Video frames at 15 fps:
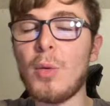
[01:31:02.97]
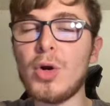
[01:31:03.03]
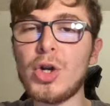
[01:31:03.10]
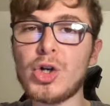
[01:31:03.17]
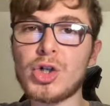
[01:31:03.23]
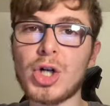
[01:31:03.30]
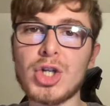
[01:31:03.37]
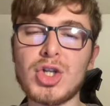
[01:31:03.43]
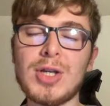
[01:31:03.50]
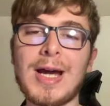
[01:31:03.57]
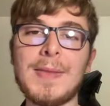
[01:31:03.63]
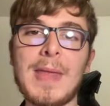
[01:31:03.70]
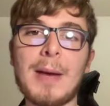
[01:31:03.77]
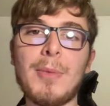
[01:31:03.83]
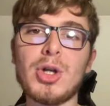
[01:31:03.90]
wouldn't trust
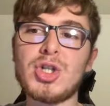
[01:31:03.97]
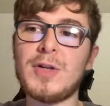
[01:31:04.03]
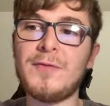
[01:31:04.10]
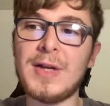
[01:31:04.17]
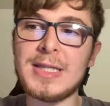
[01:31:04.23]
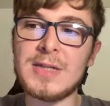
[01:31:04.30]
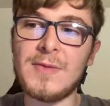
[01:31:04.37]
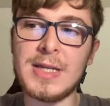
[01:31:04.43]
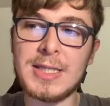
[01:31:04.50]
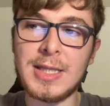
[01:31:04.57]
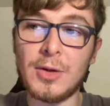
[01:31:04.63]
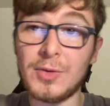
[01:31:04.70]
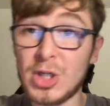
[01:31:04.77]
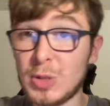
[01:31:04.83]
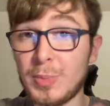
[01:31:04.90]
United that much defensively
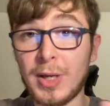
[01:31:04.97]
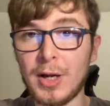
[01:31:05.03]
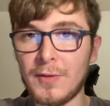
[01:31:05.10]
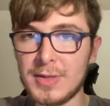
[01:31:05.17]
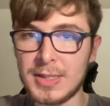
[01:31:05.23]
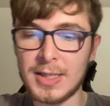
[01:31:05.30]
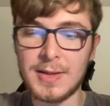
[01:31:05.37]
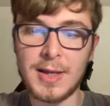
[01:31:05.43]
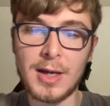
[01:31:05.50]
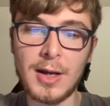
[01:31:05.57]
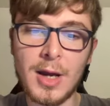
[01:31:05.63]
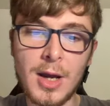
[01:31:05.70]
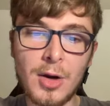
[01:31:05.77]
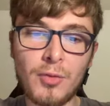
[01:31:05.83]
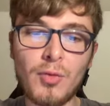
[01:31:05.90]
still, despite obviously their
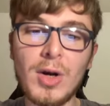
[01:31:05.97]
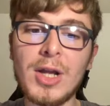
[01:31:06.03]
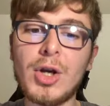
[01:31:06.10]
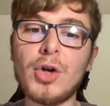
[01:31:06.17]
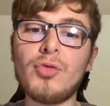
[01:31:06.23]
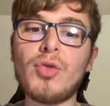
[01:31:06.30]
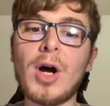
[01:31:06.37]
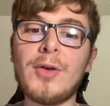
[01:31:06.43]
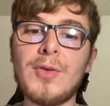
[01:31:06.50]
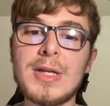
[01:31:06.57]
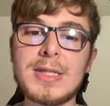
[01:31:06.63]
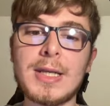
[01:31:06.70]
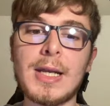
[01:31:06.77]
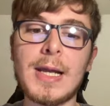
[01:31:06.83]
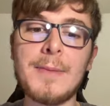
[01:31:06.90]
really good run
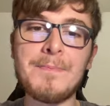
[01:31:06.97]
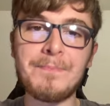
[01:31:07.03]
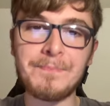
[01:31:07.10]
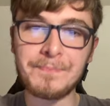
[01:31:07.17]
recently.